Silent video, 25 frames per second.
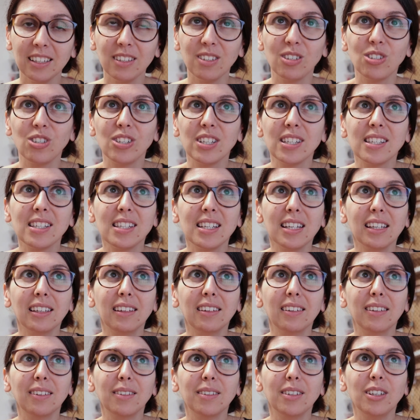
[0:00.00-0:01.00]
It's just
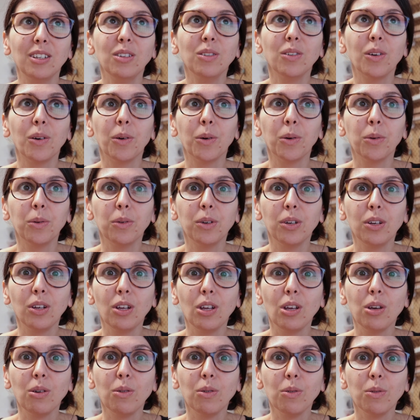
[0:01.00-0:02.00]
that, you know,
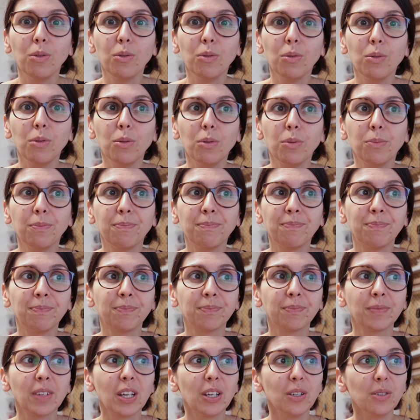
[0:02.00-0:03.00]
you
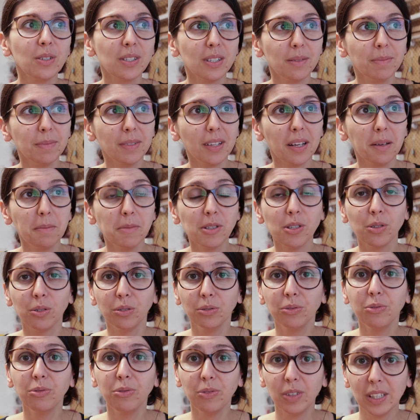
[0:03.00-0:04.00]
sometimes
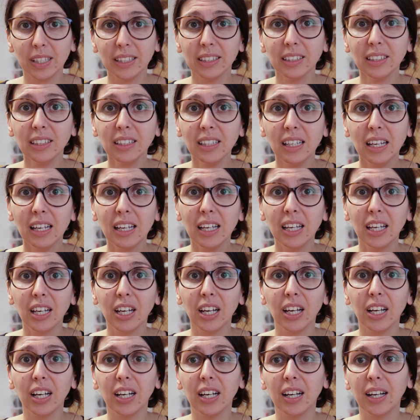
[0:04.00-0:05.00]
don't feel
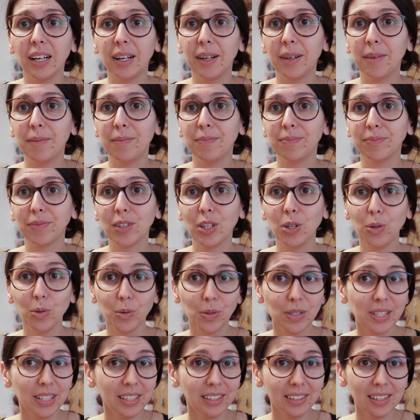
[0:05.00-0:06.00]

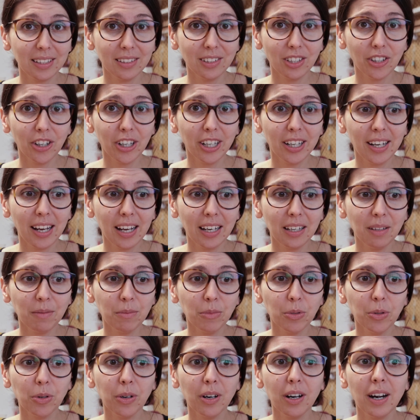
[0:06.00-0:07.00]
using that yarn
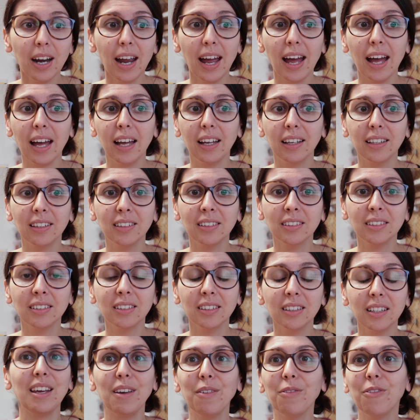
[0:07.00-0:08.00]
anymore,
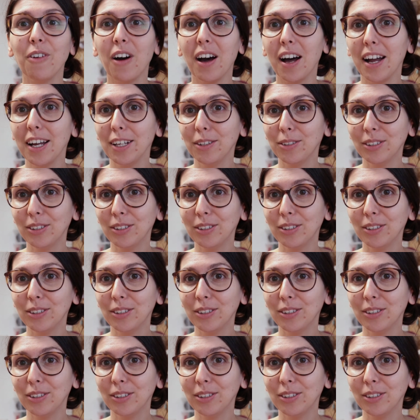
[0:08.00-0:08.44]
and if I